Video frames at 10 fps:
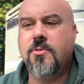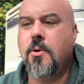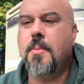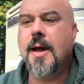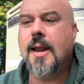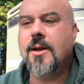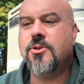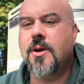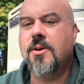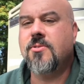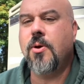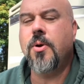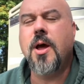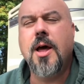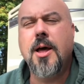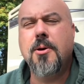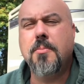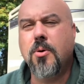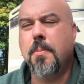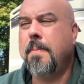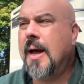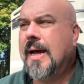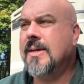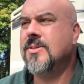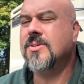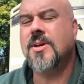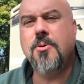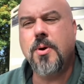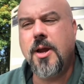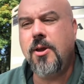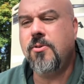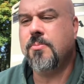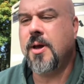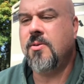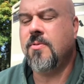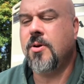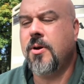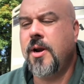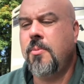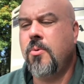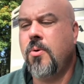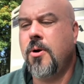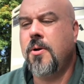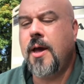so my electronics don't hum or buzz when I use my inverter anymore.